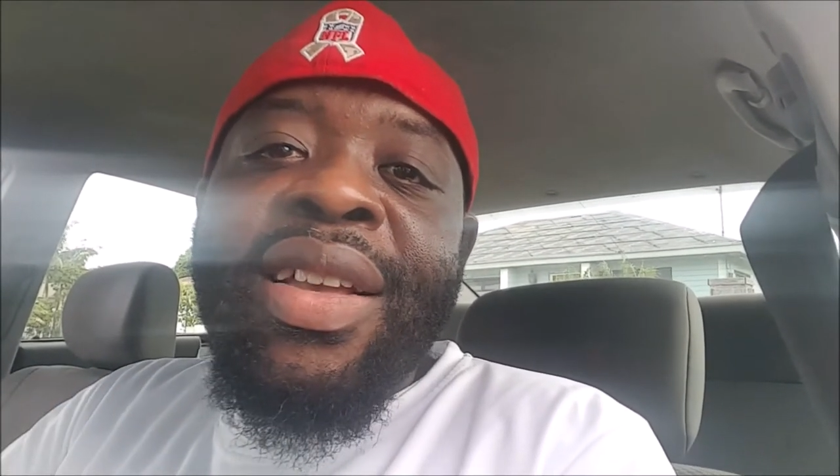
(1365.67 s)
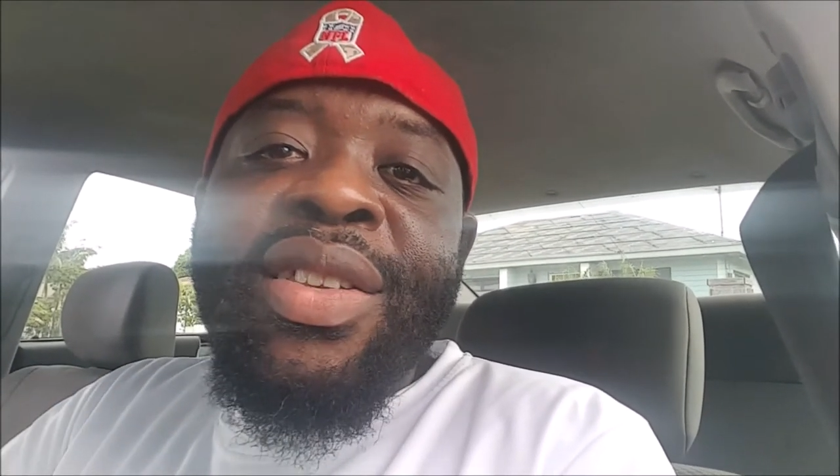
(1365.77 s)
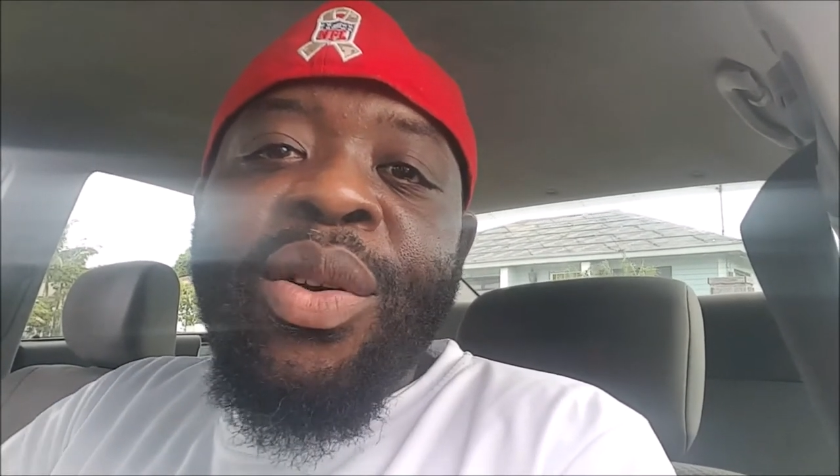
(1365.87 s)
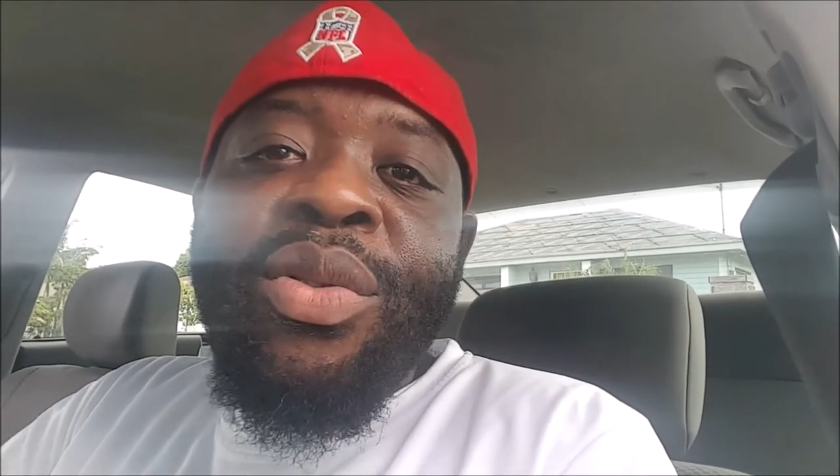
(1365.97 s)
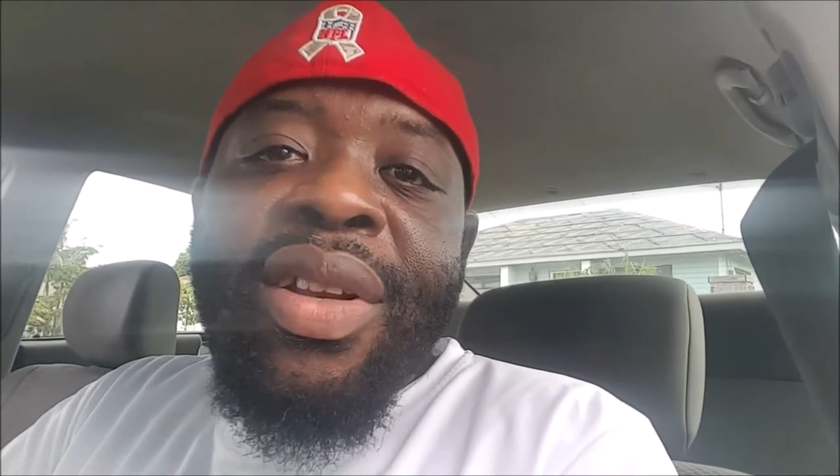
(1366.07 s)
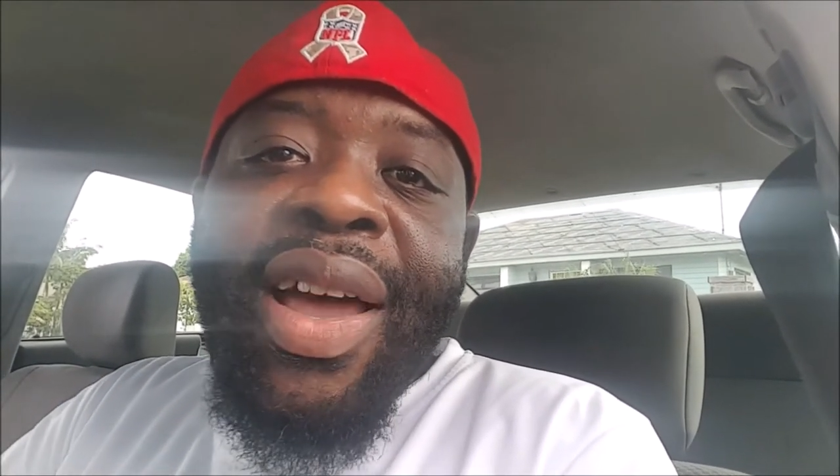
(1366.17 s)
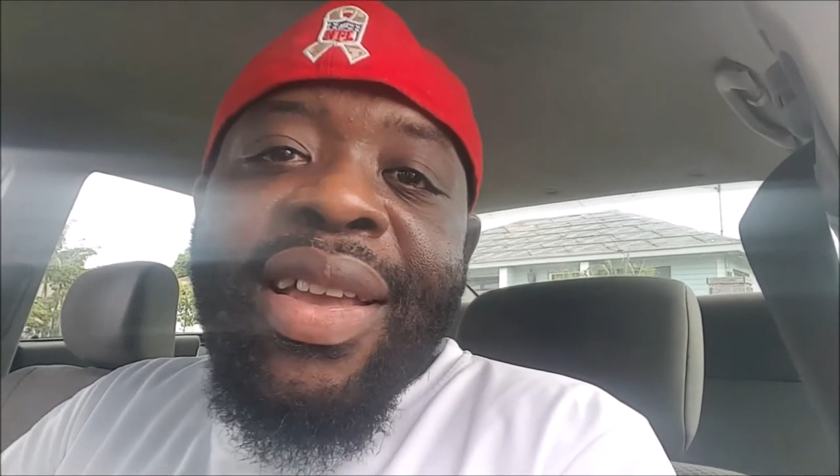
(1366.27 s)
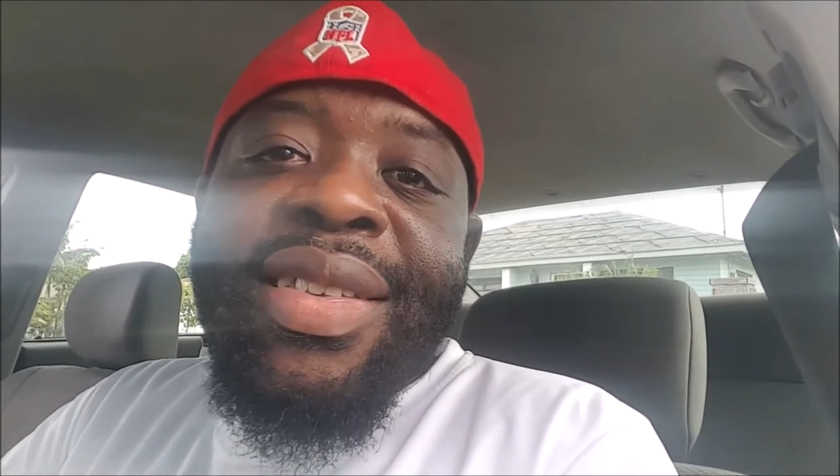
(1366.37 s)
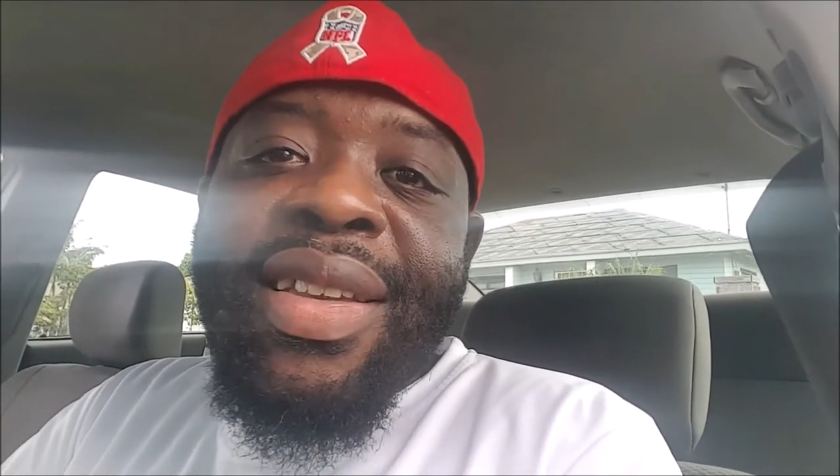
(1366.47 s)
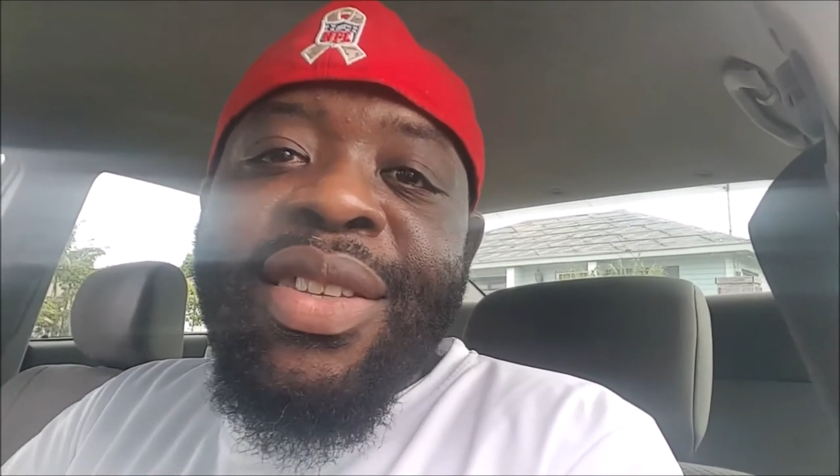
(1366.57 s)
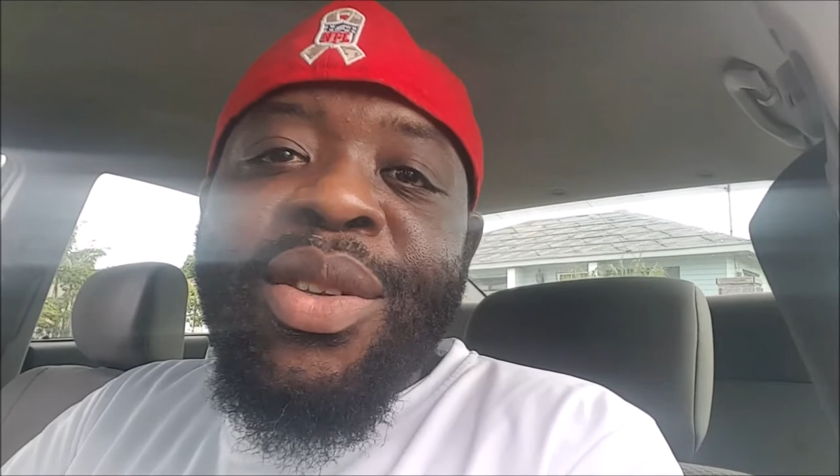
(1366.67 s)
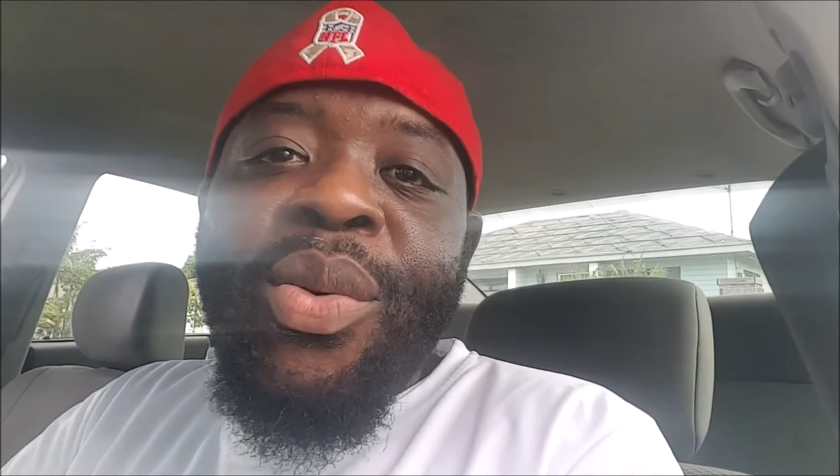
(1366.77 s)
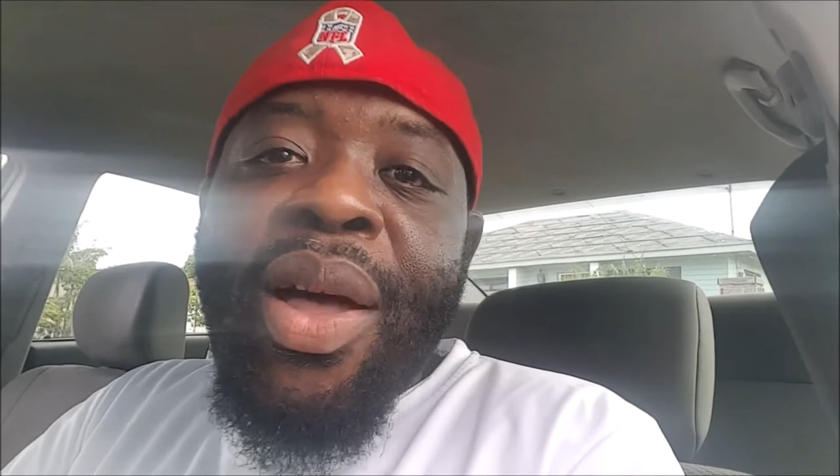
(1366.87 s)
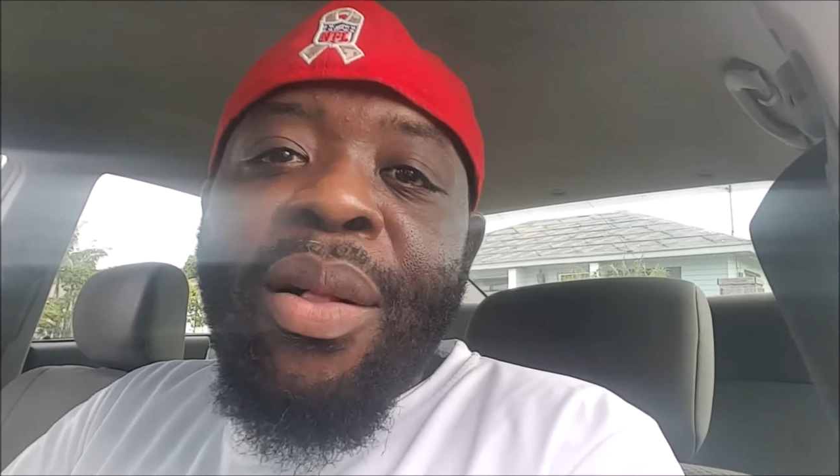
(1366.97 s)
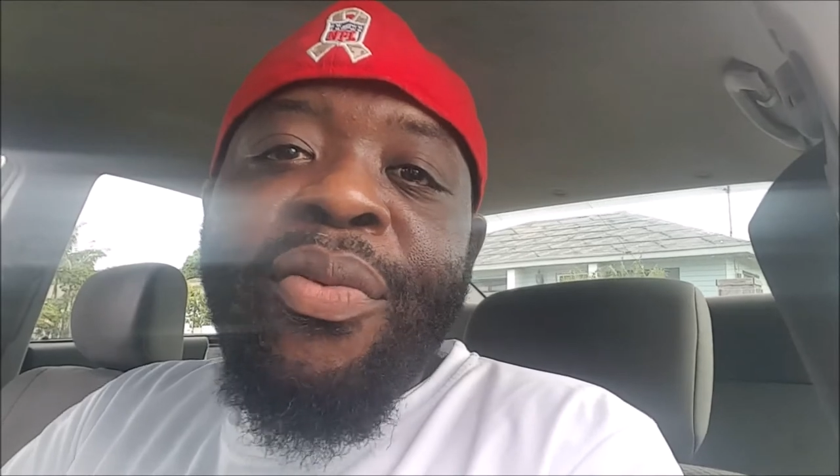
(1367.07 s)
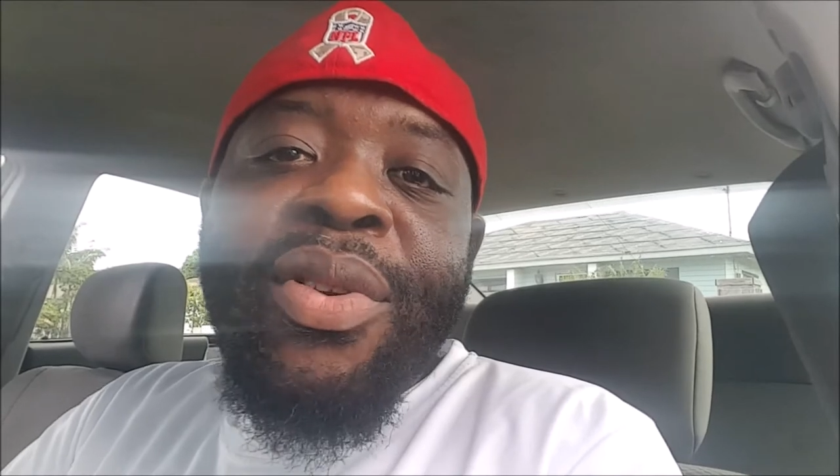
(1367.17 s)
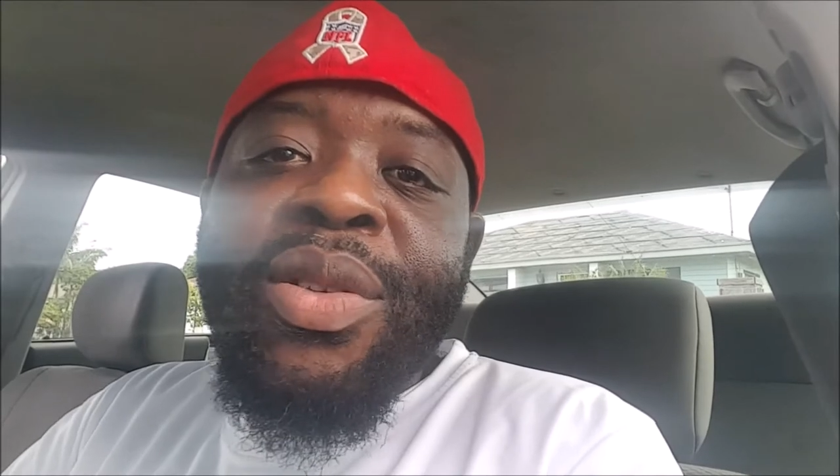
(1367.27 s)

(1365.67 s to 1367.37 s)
so nice, and so helpful.